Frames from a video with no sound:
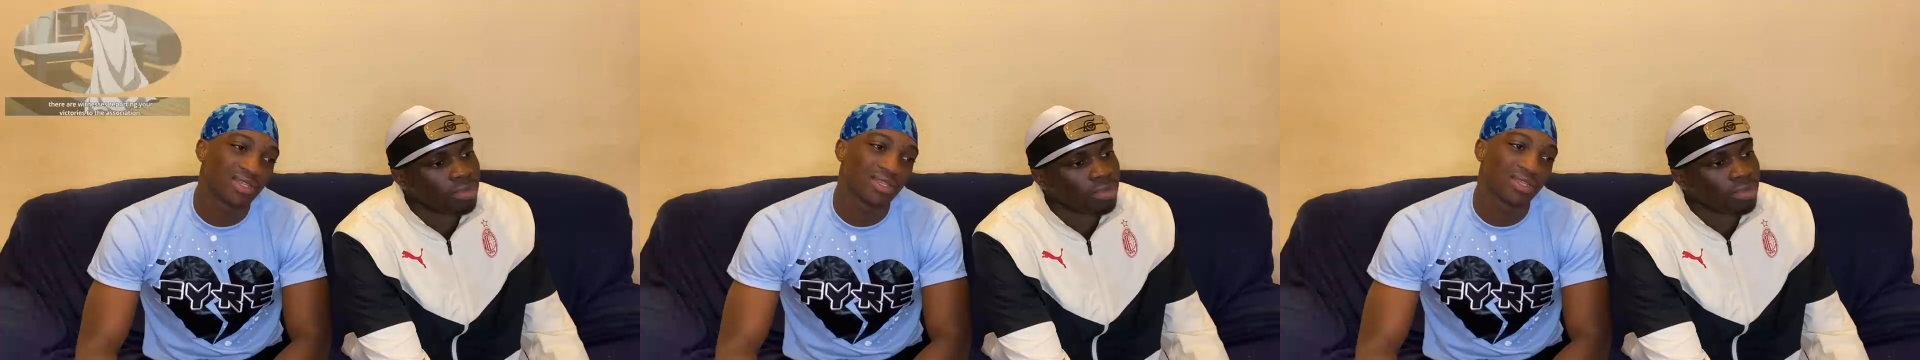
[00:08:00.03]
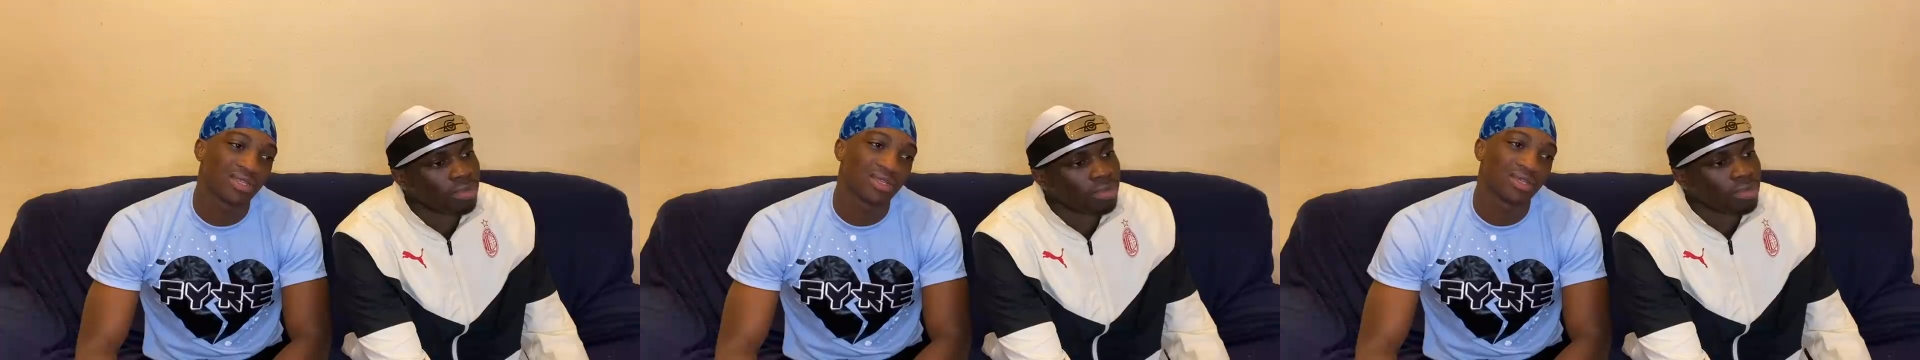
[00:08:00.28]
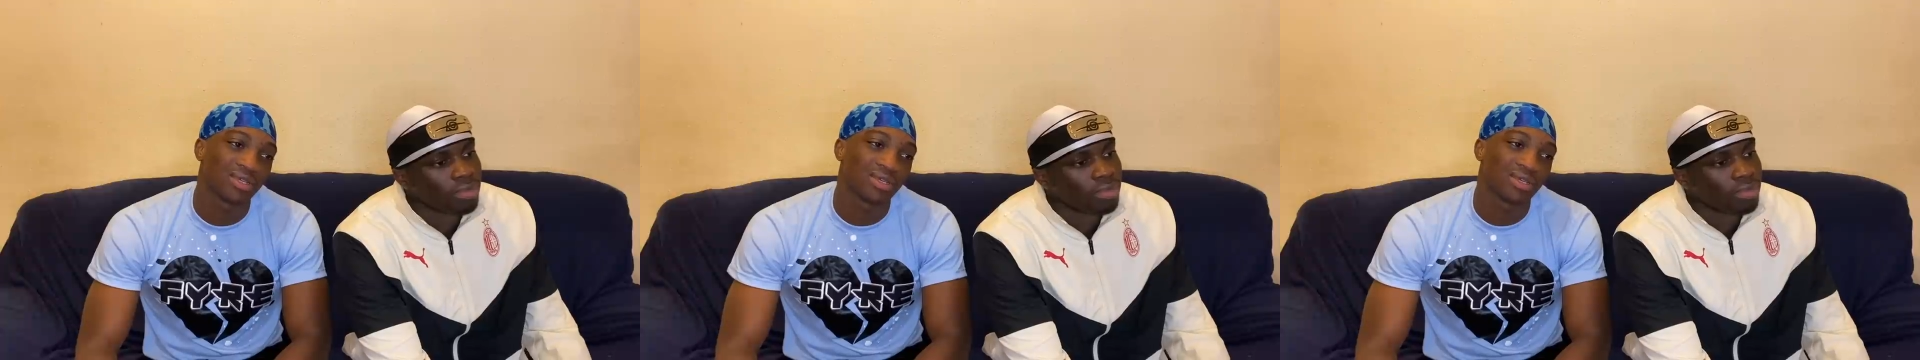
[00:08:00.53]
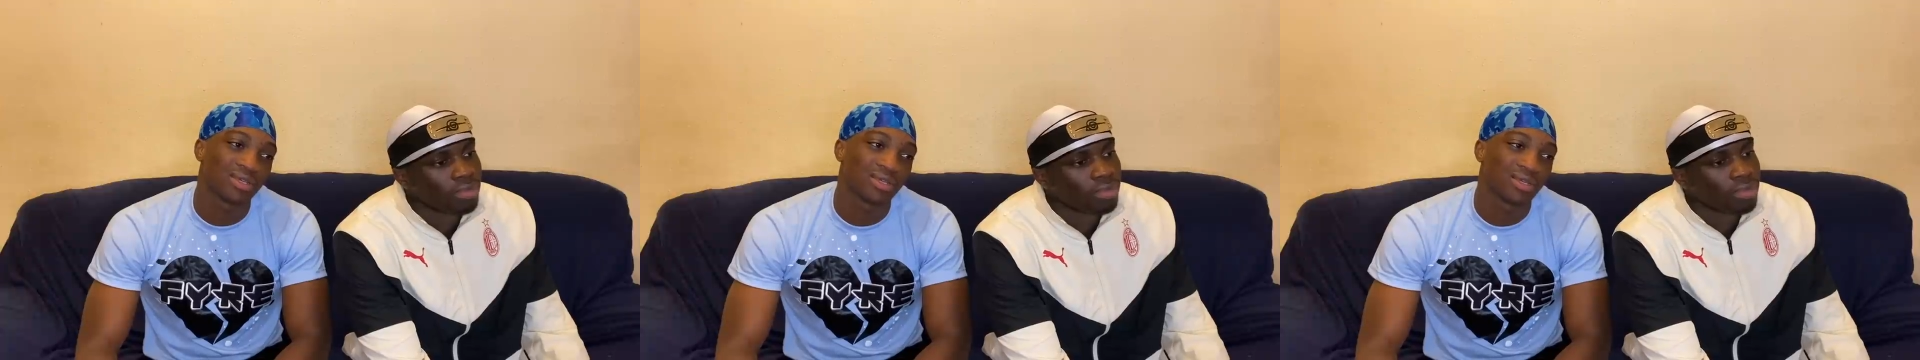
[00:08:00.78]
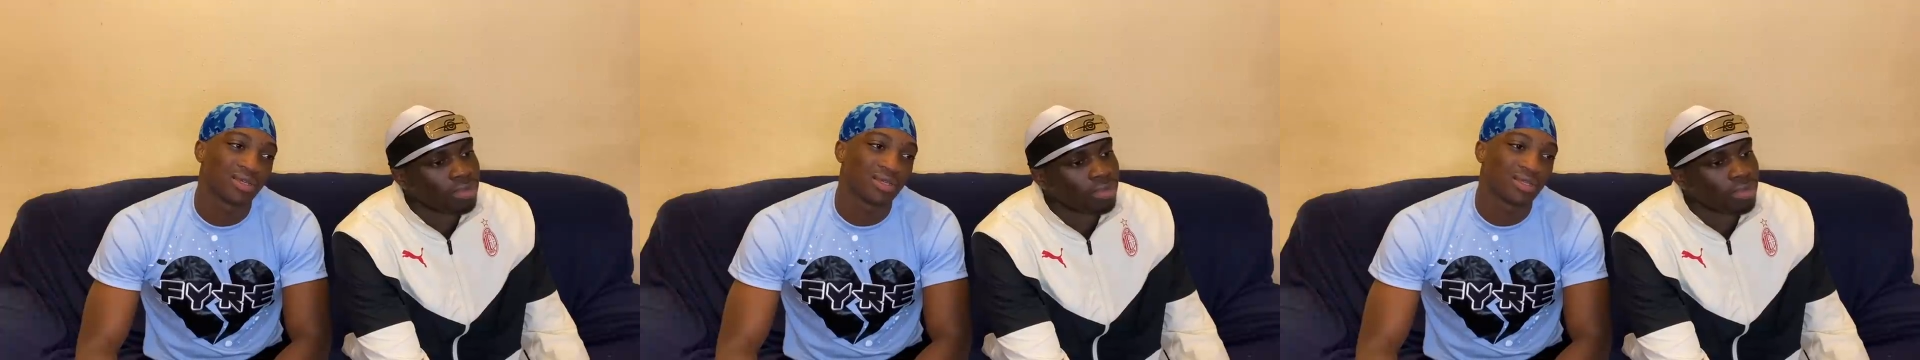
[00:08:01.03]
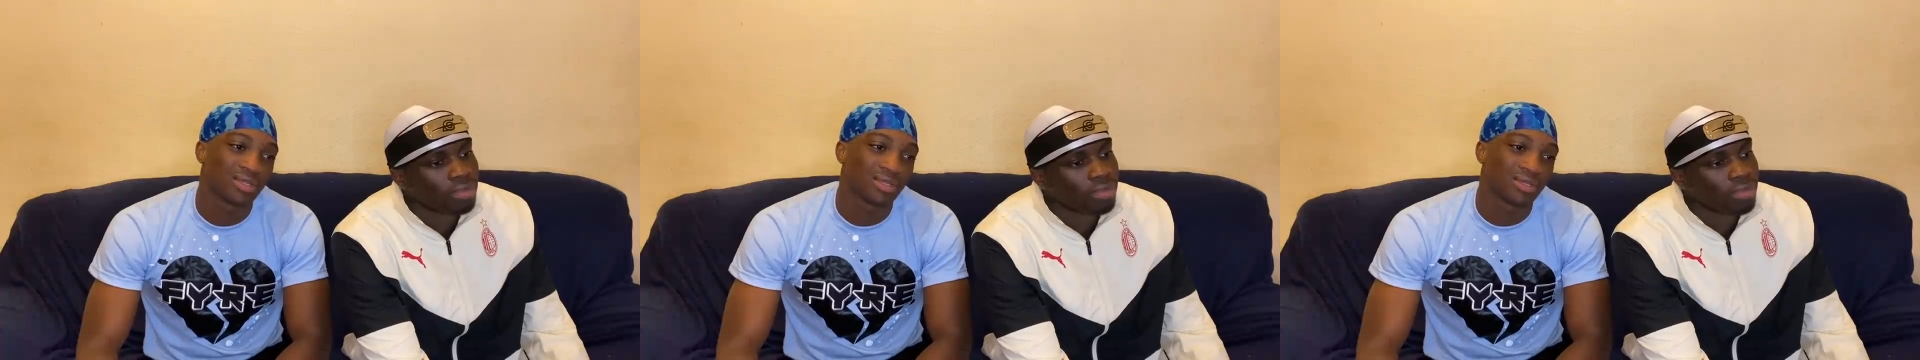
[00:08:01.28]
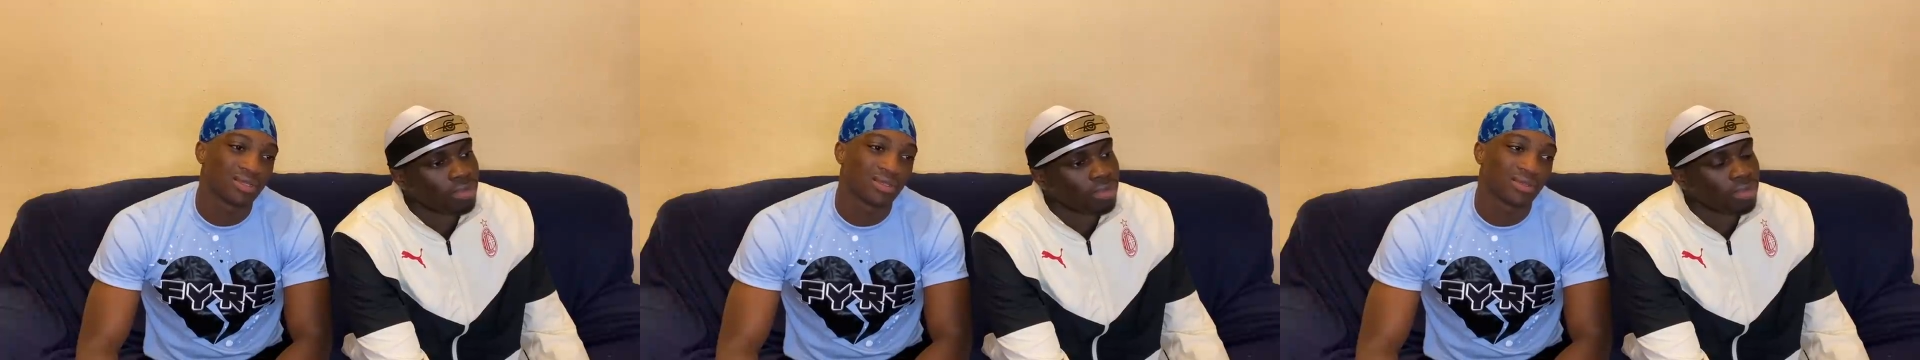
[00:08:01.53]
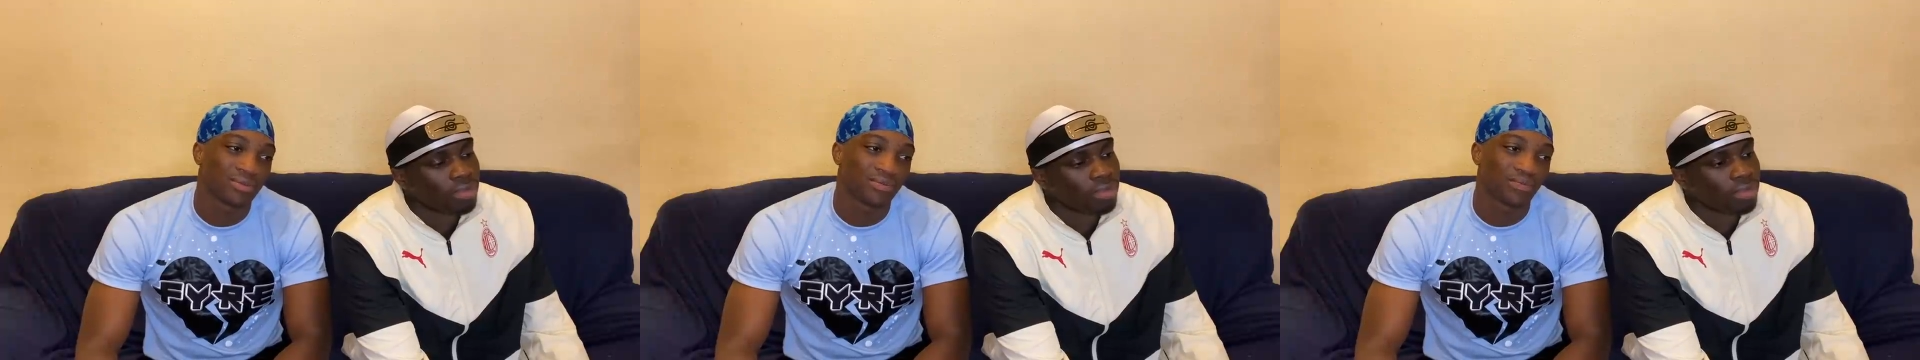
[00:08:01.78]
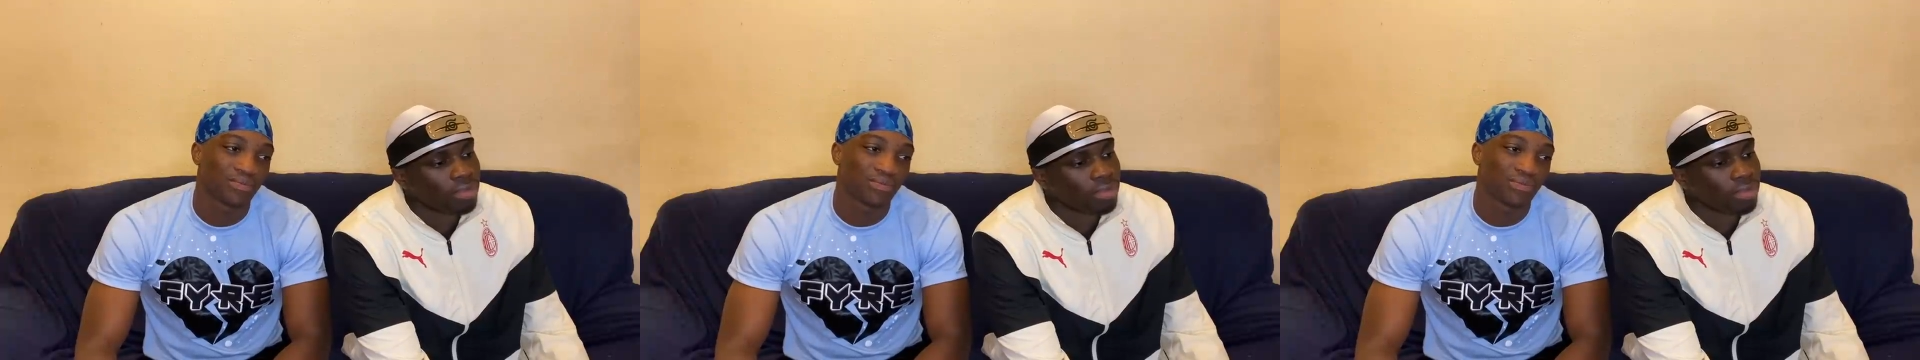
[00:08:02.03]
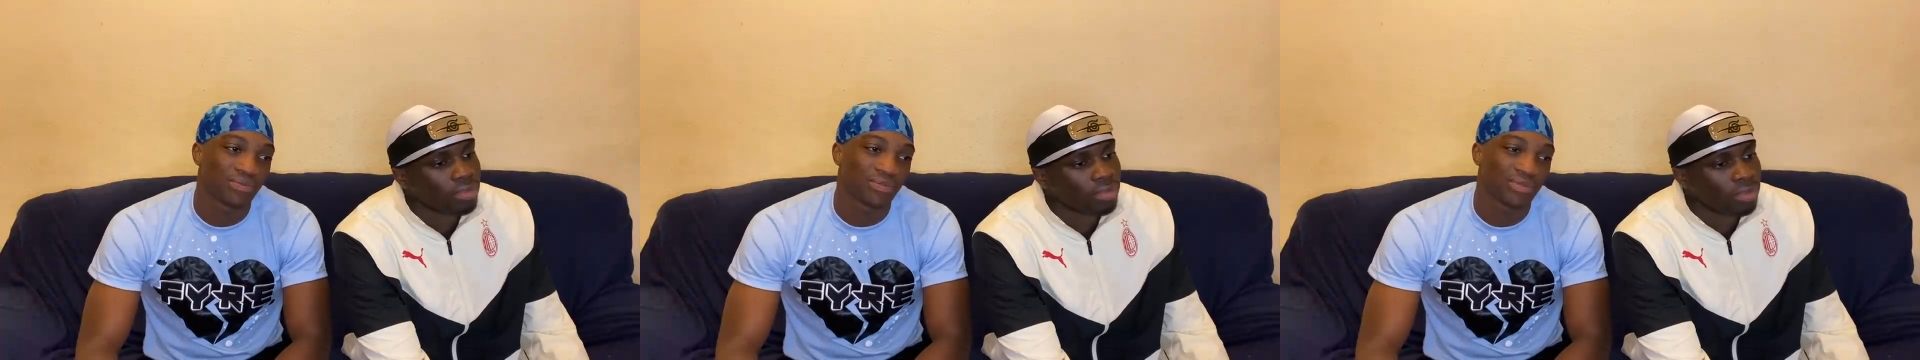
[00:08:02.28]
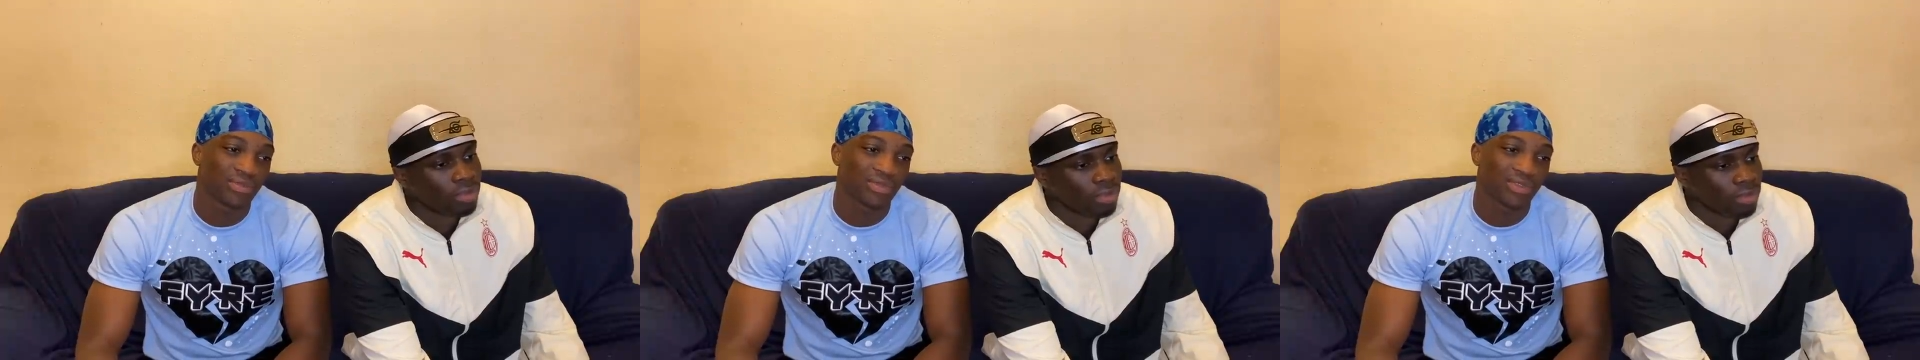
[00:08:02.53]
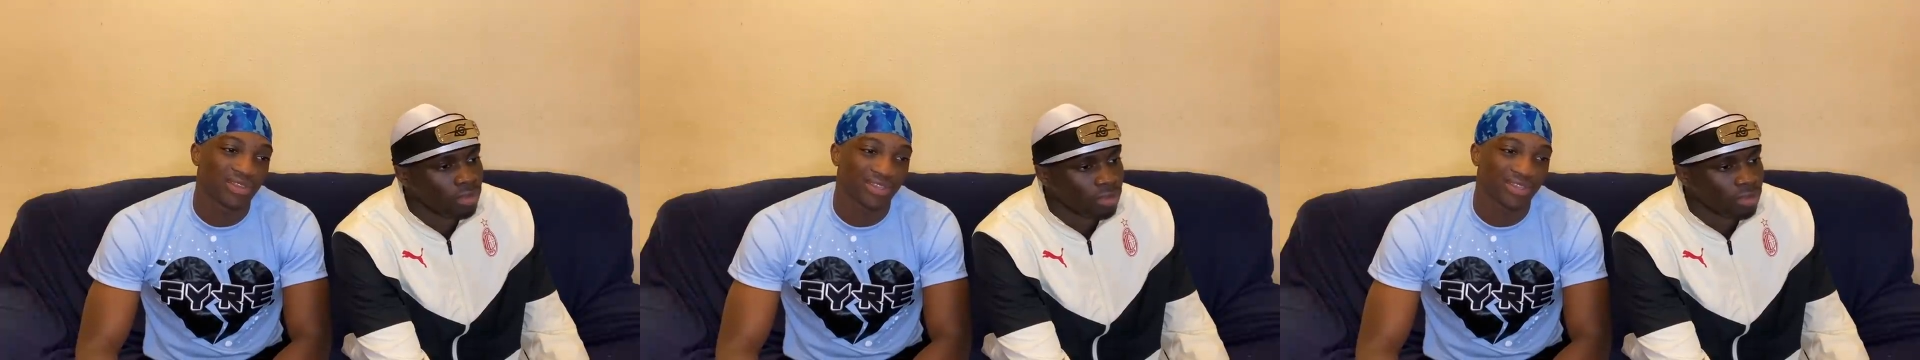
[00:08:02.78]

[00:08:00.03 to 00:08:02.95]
Nothing is said.